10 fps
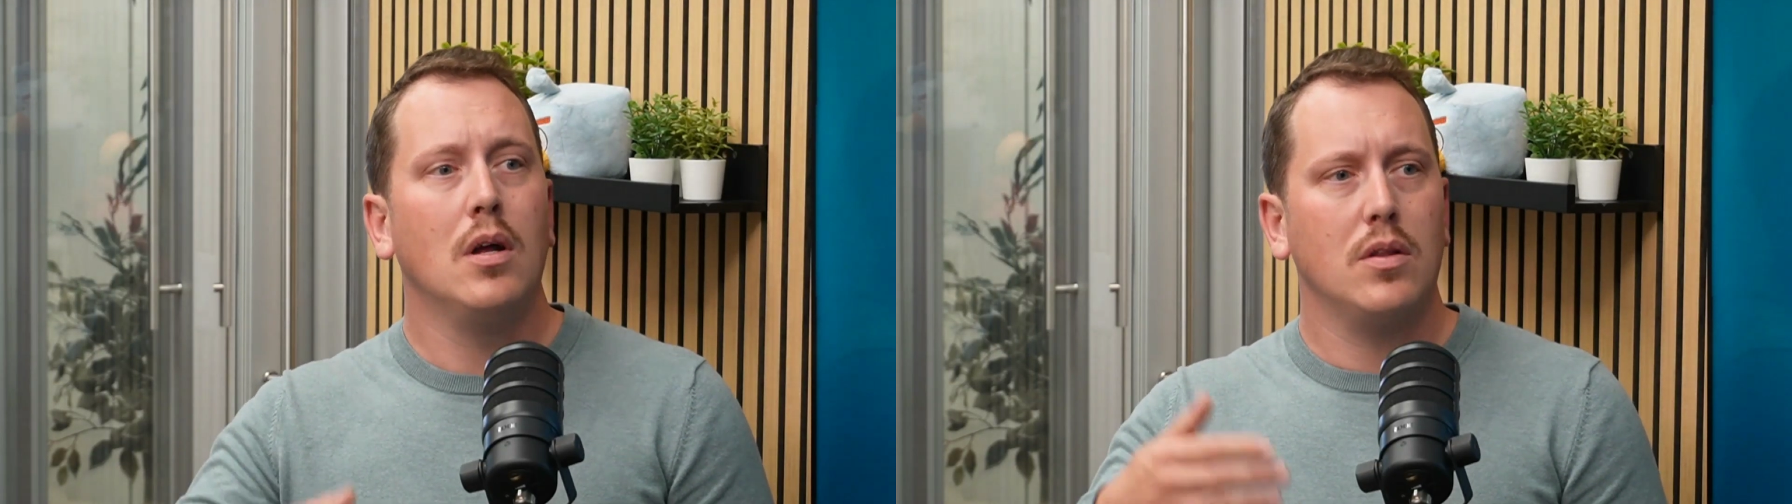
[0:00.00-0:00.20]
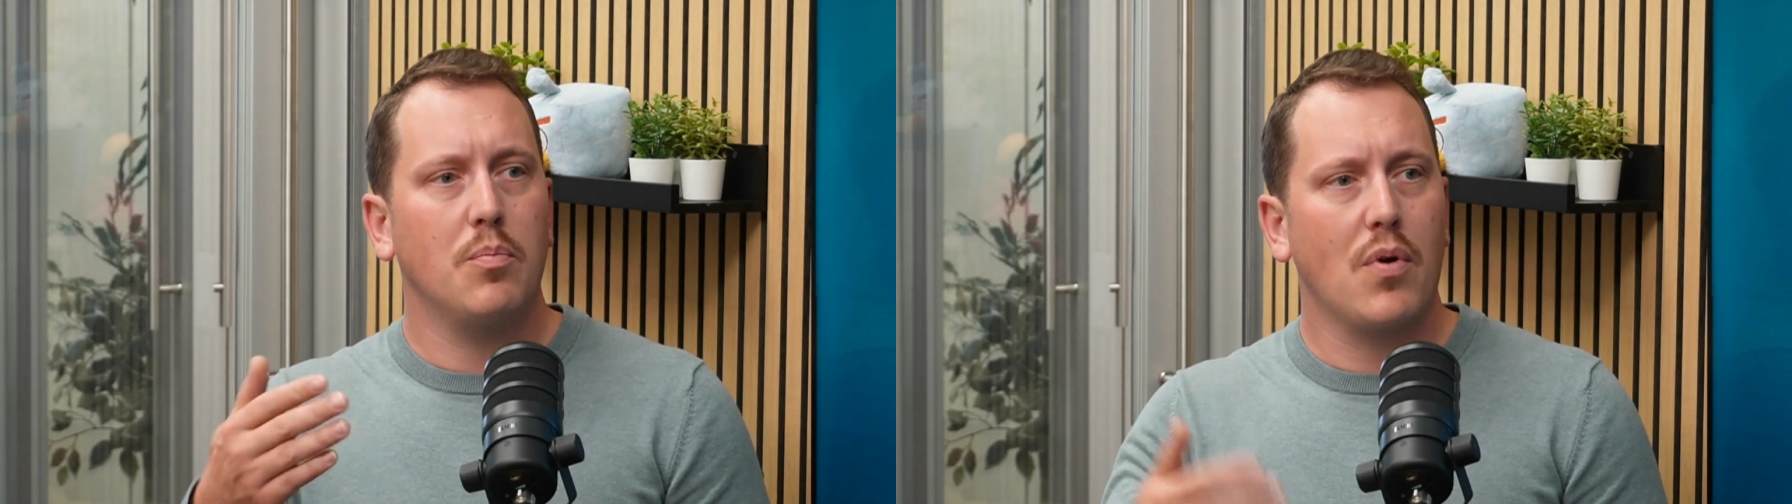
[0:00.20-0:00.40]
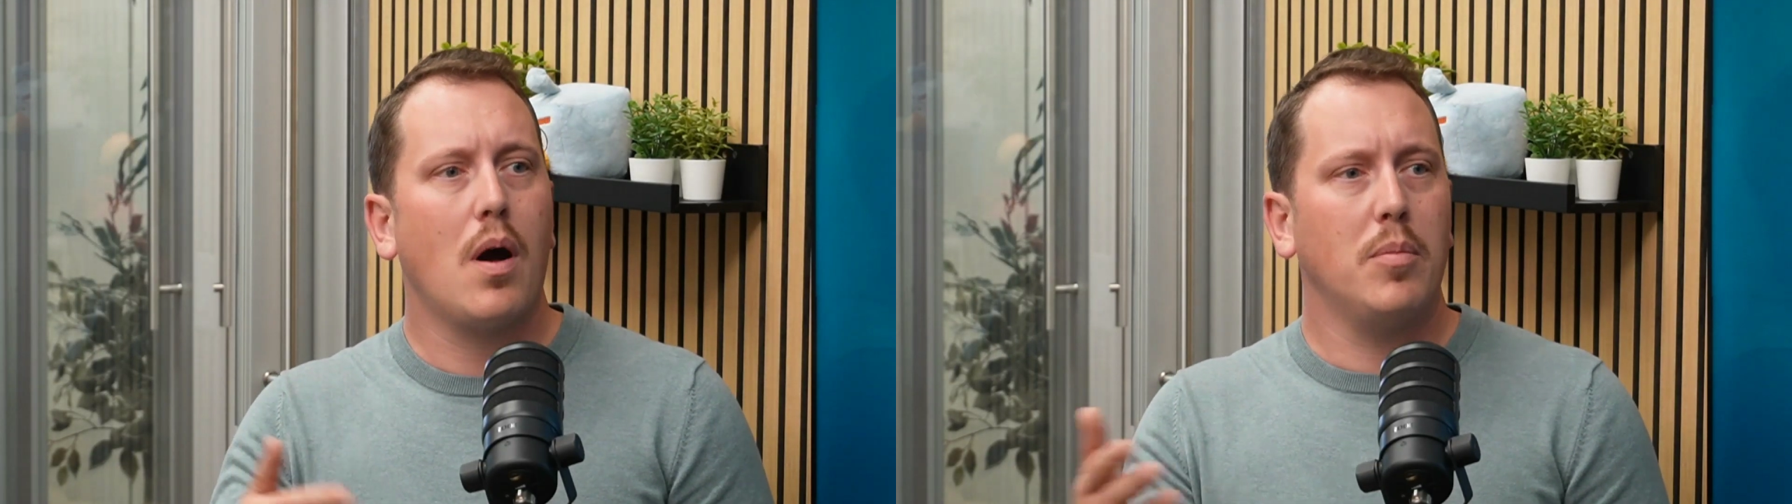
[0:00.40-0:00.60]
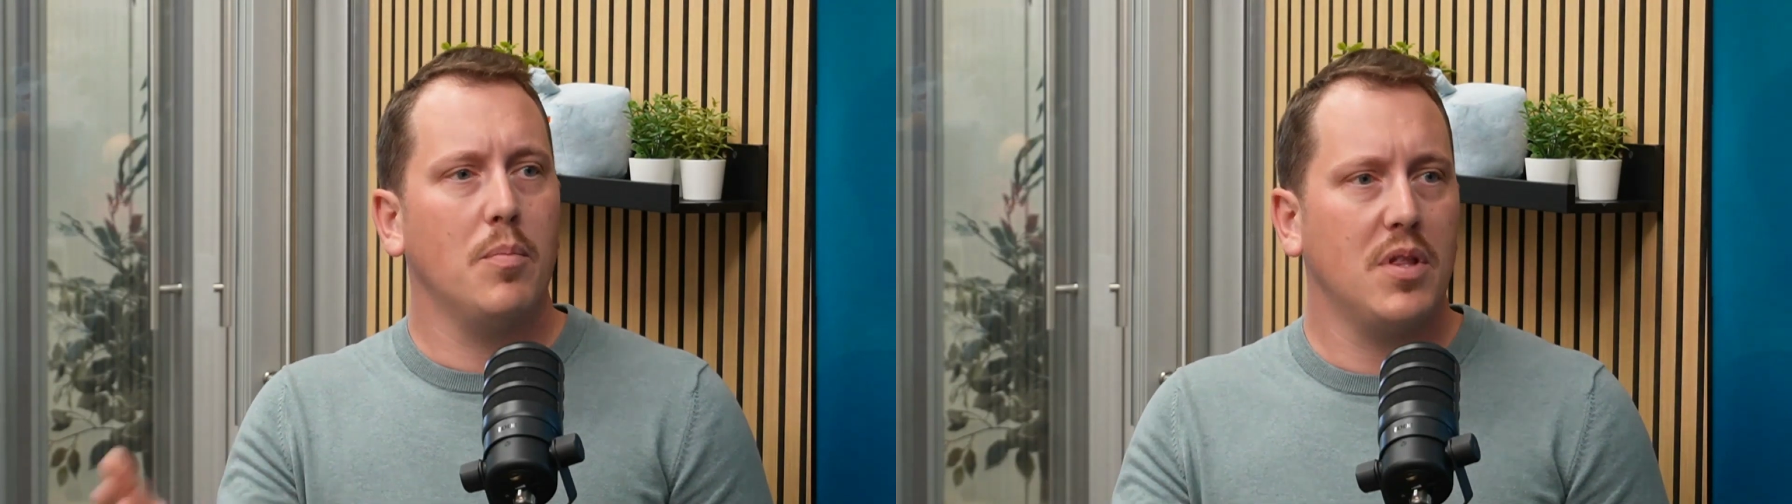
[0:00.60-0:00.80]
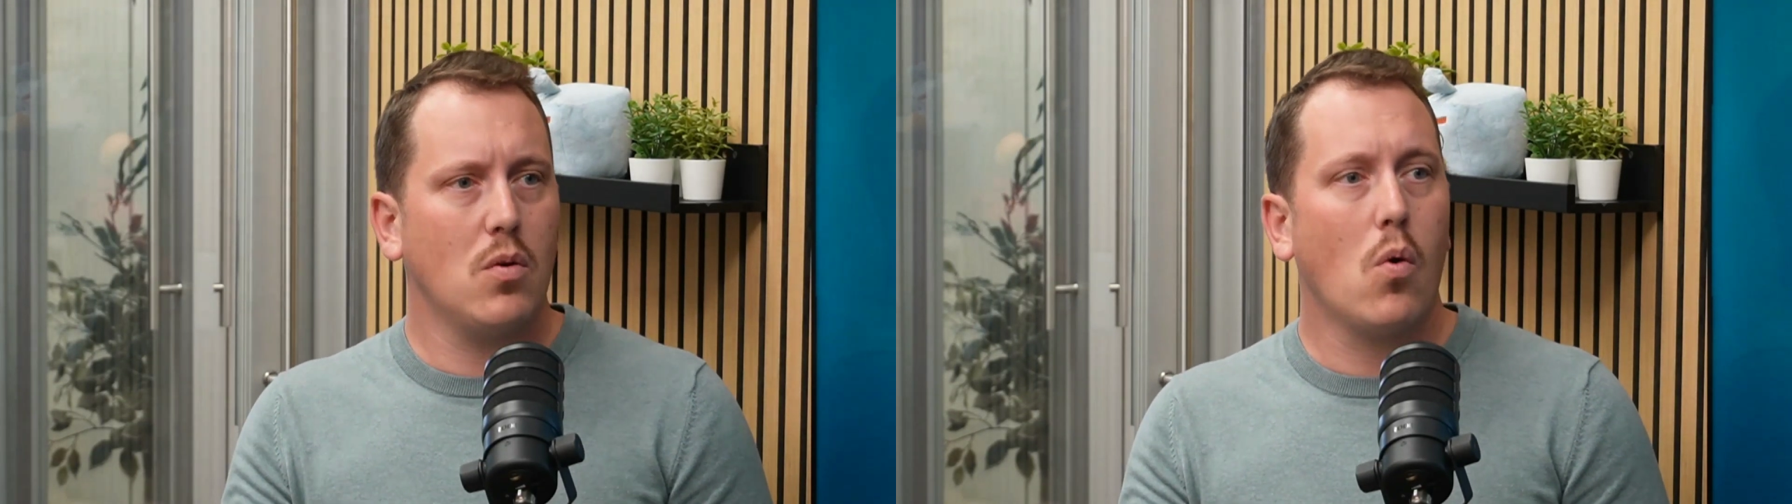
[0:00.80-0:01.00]
the
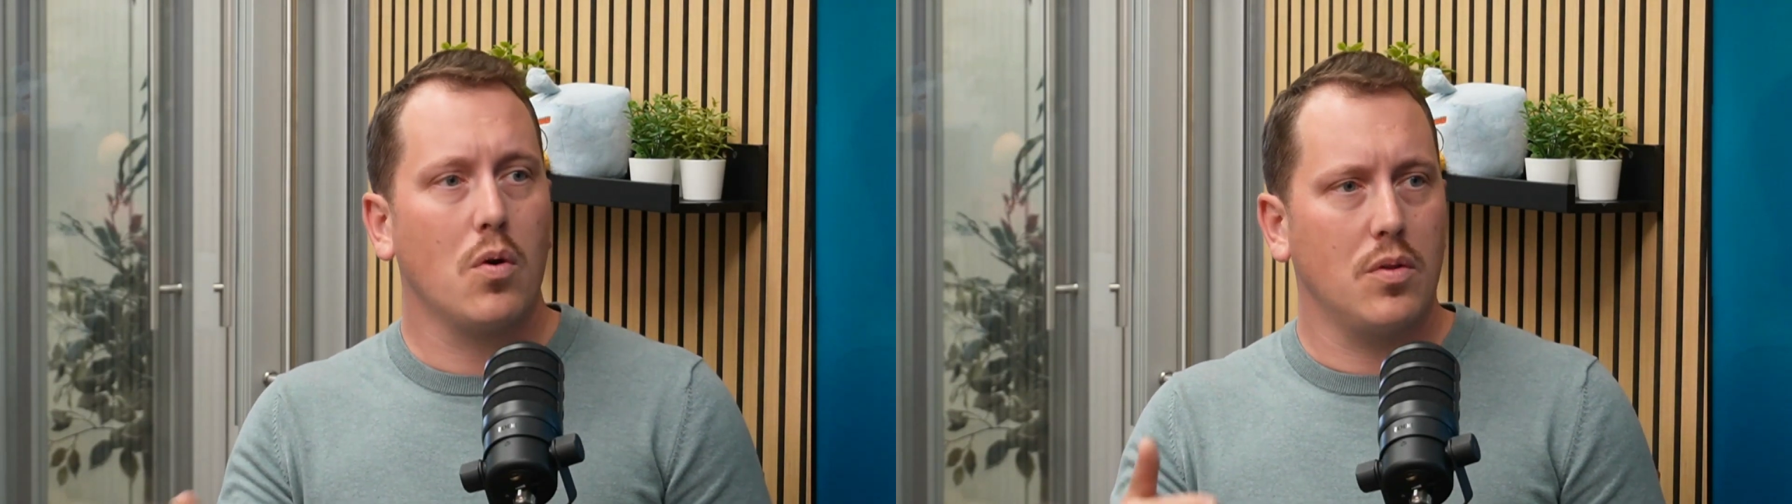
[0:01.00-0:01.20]
problem or